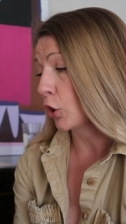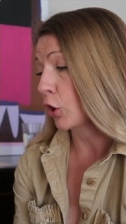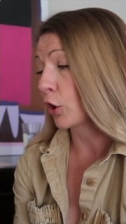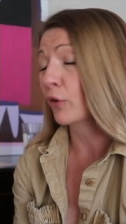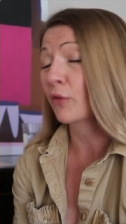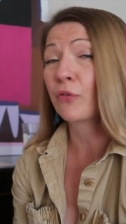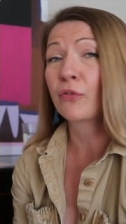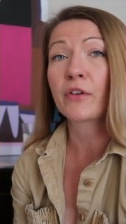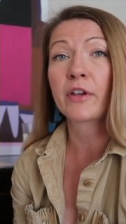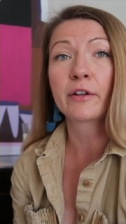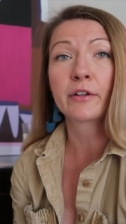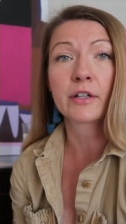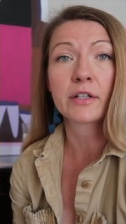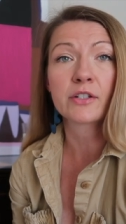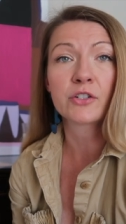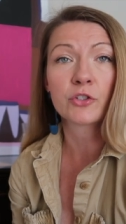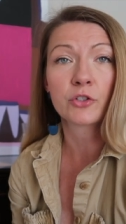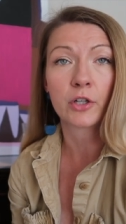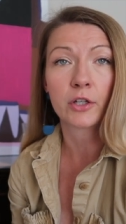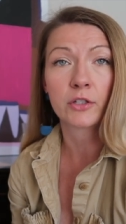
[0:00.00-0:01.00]
her fear
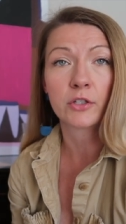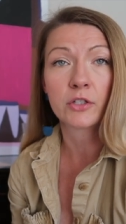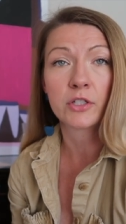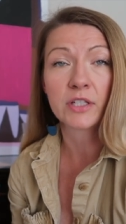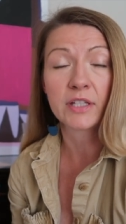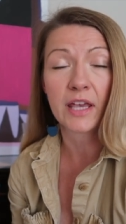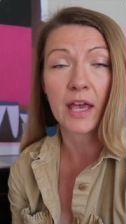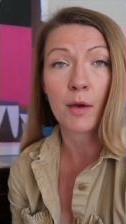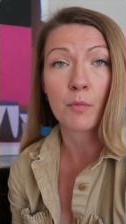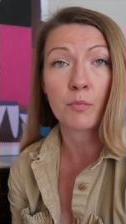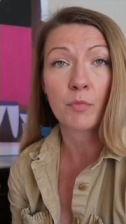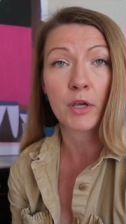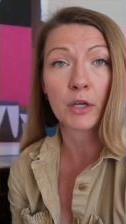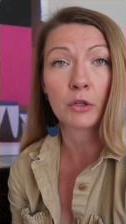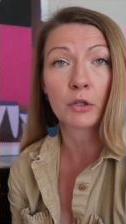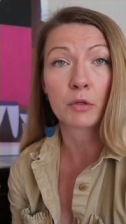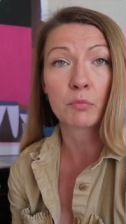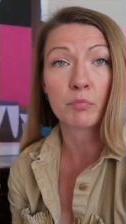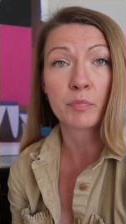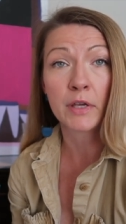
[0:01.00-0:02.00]
is starting to get
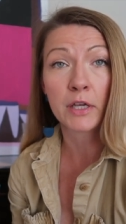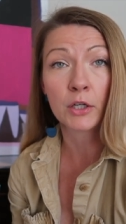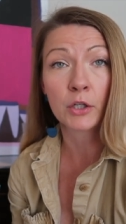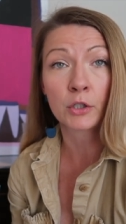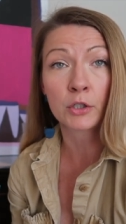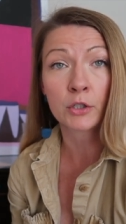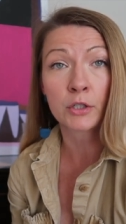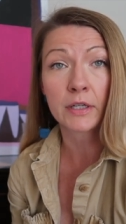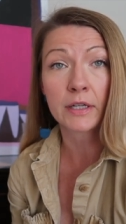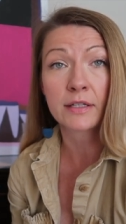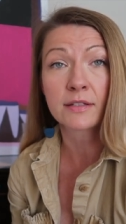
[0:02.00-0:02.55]
bigger and bigger,